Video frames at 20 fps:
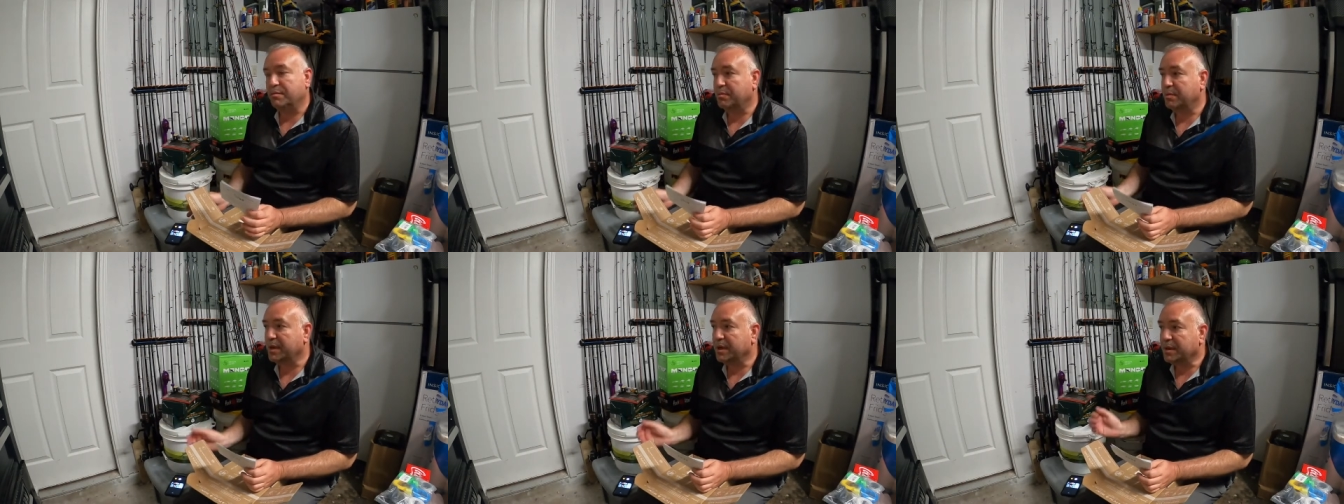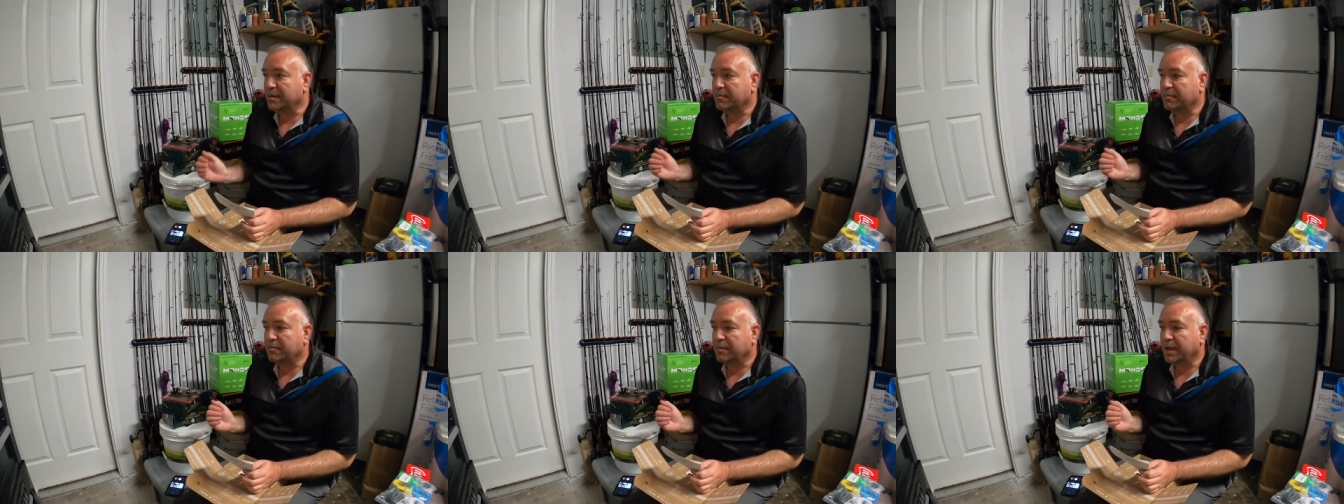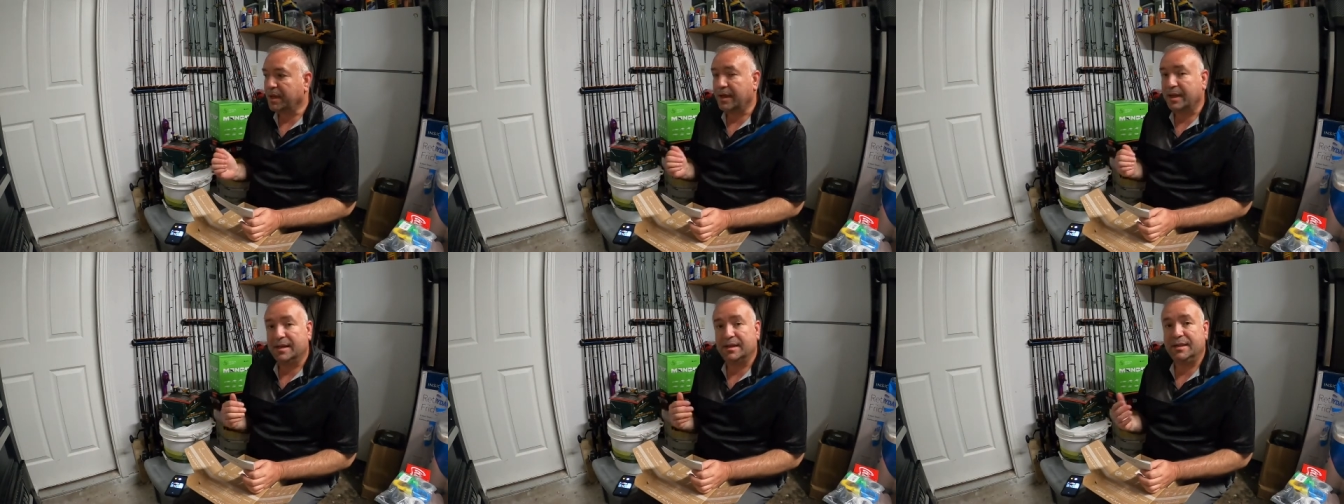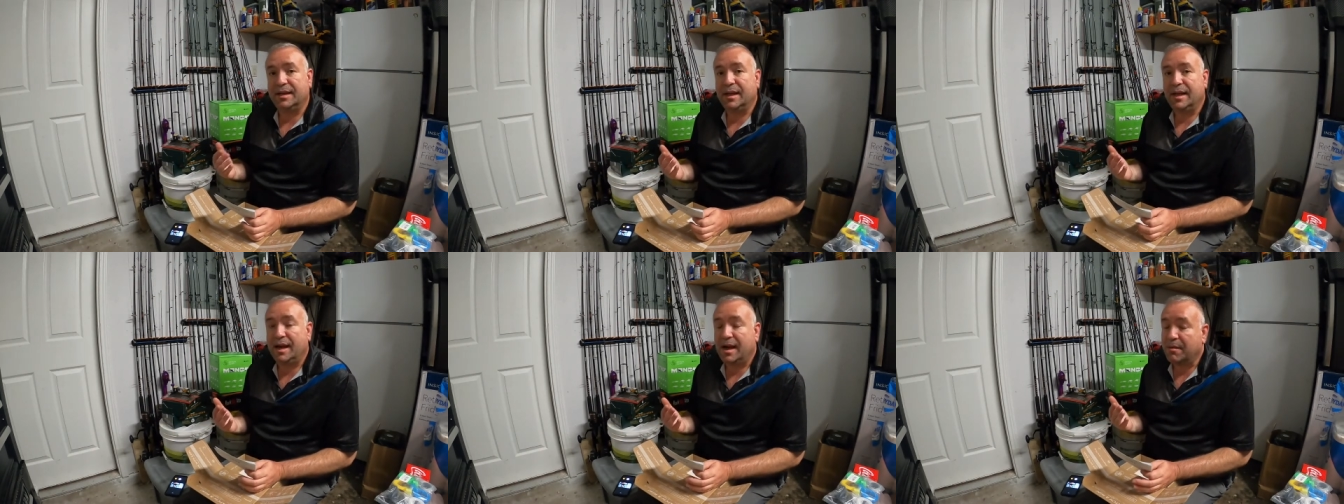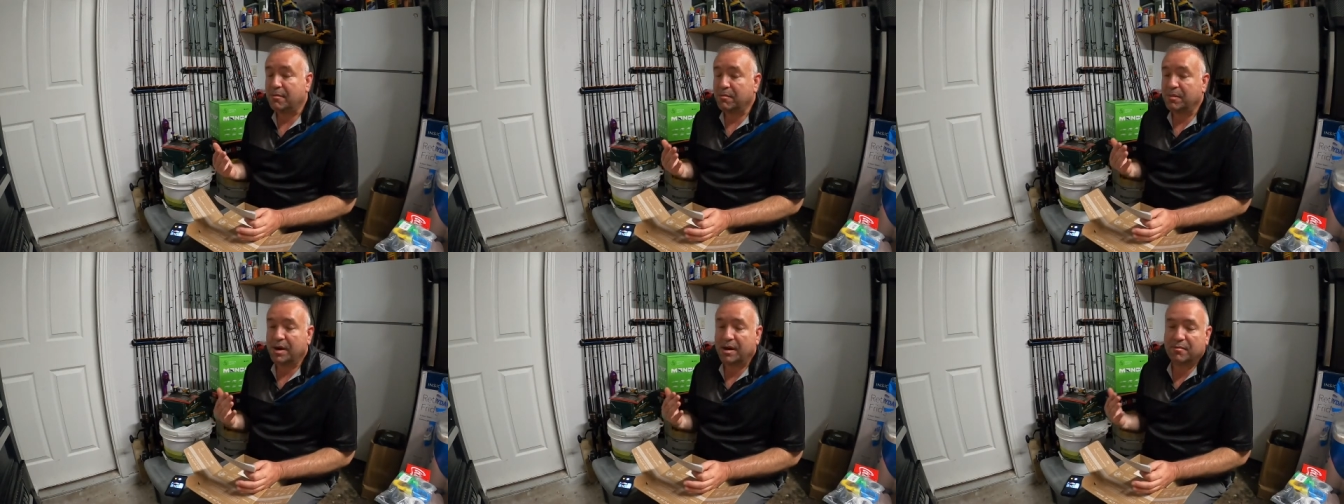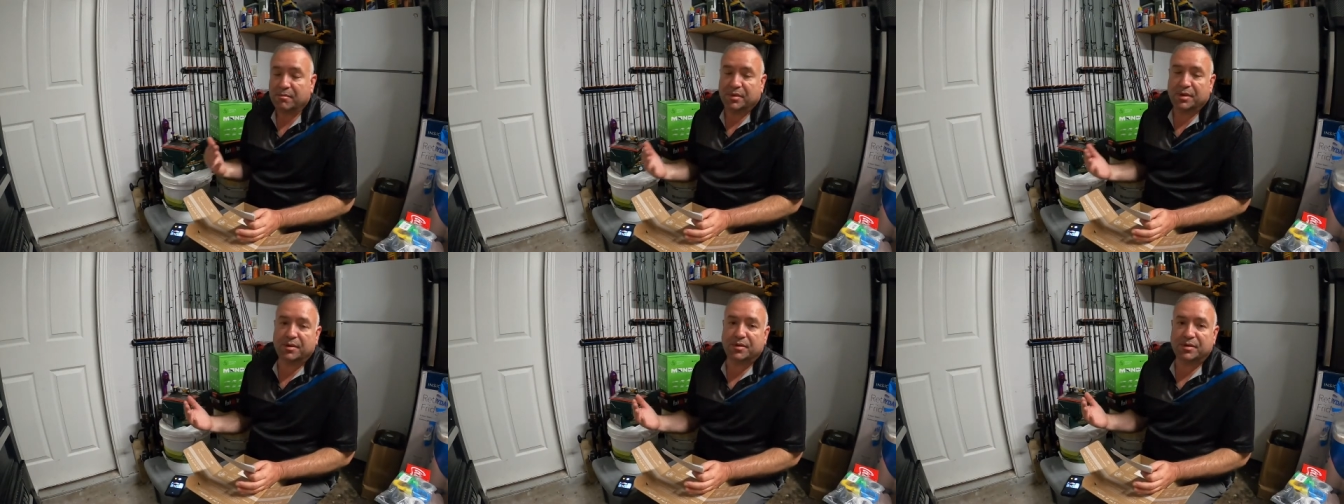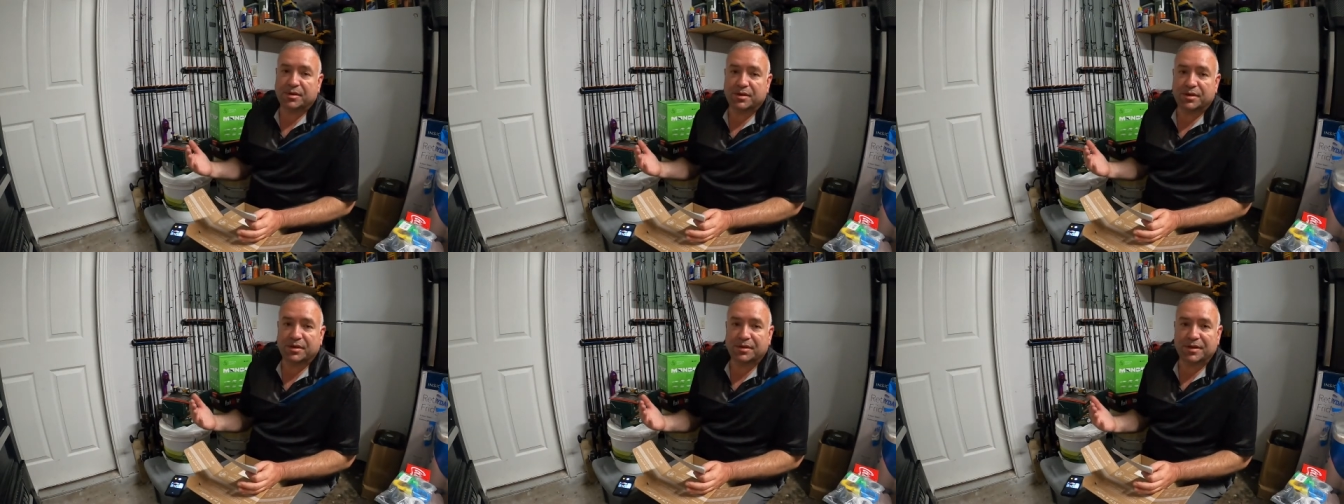But like I said, I'm
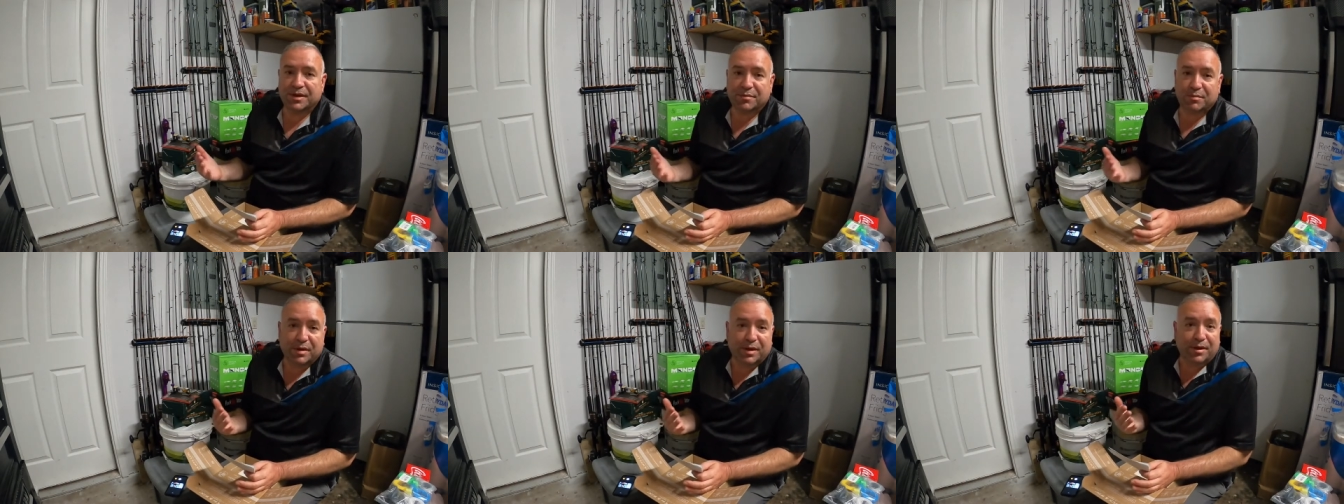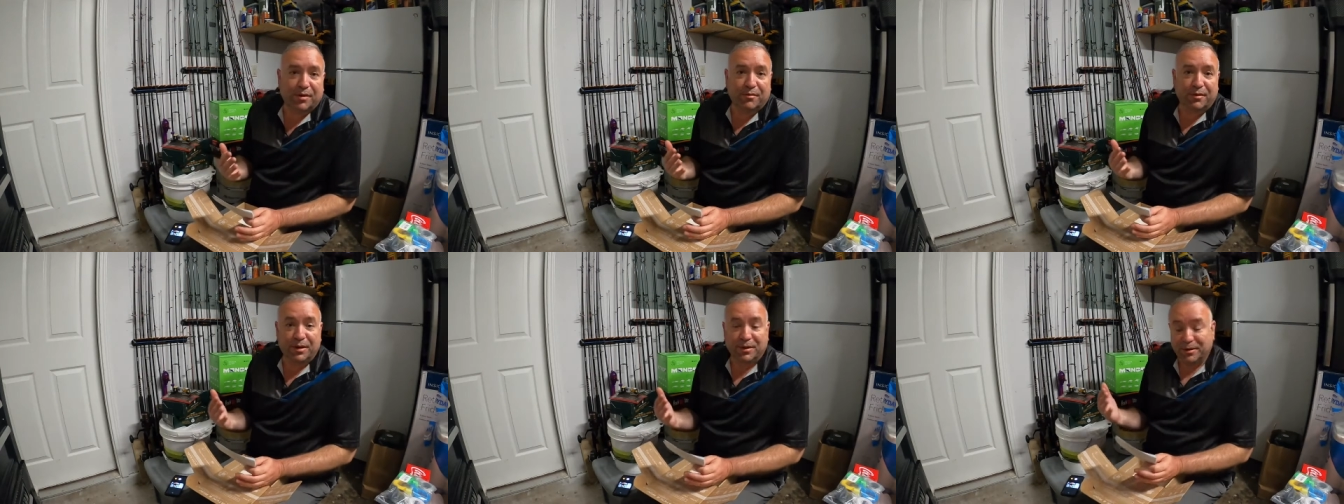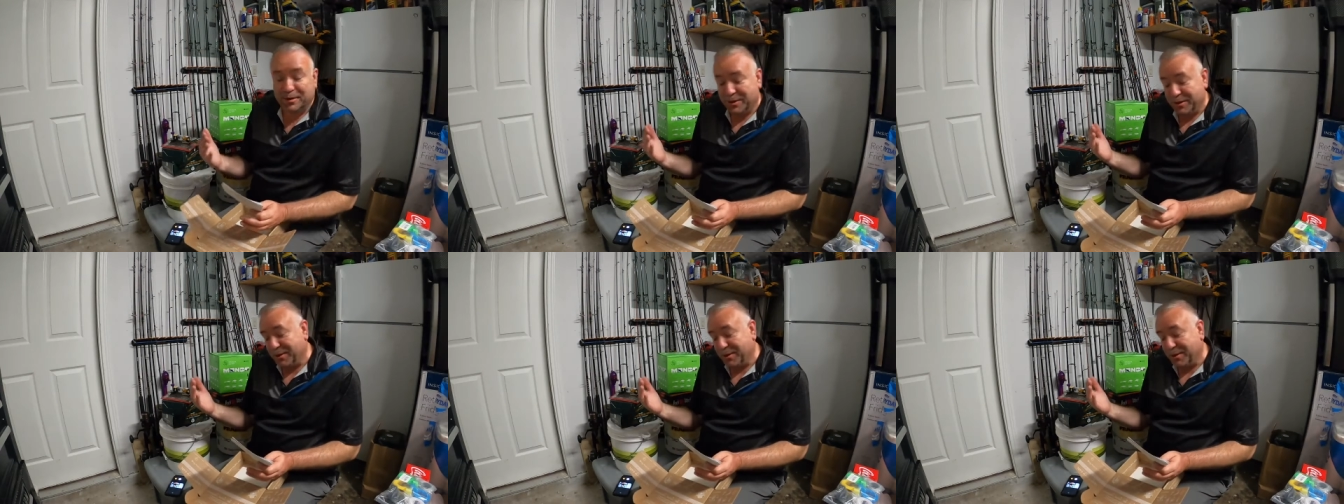used to the spinning reels.